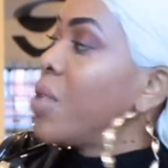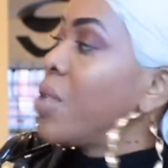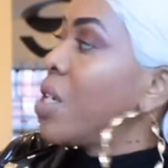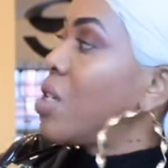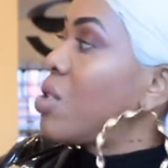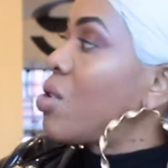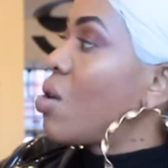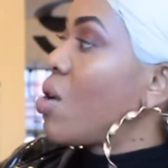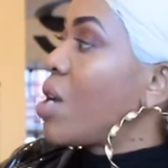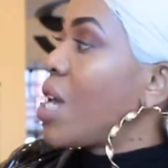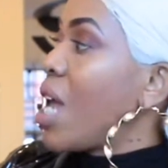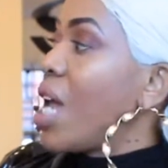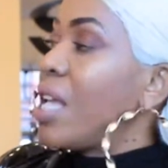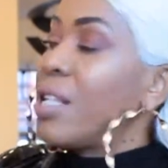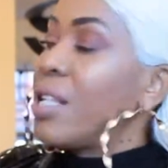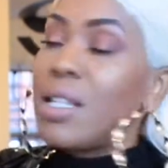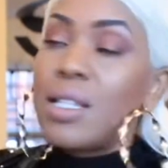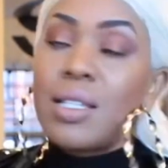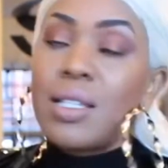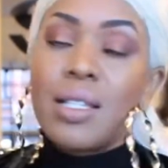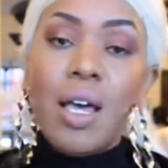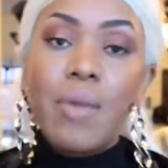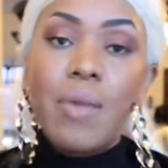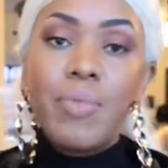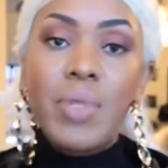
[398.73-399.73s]
So again,
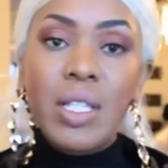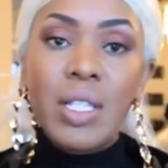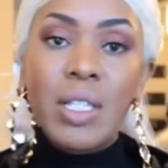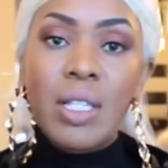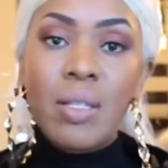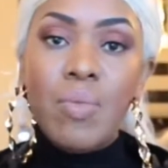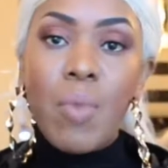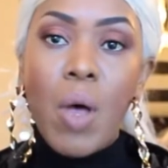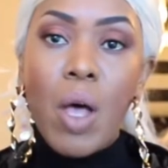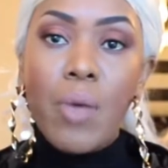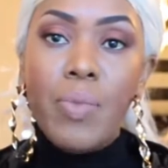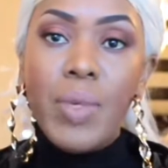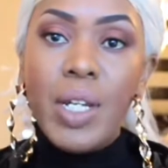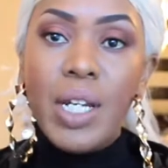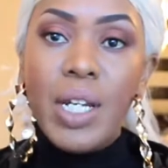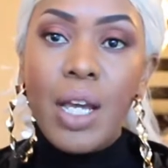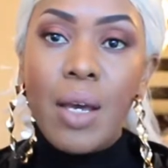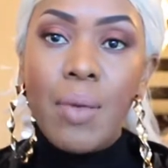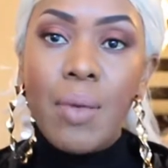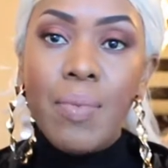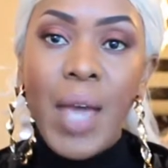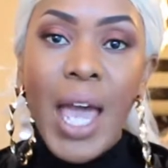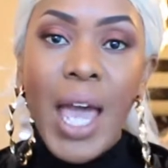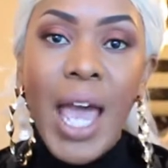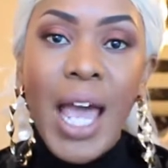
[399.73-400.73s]
this comes in small,
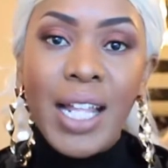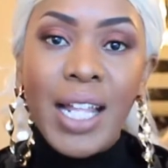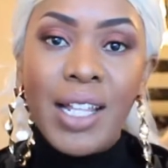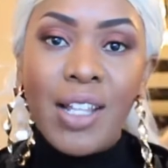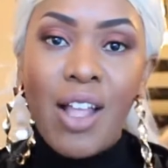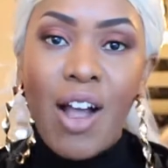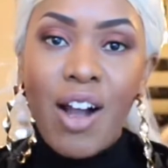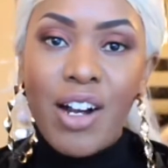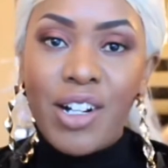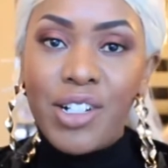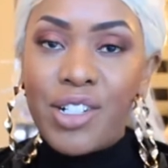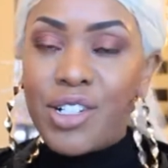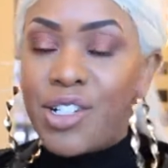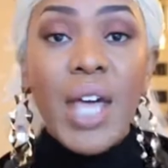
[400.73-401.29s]
medium, and large.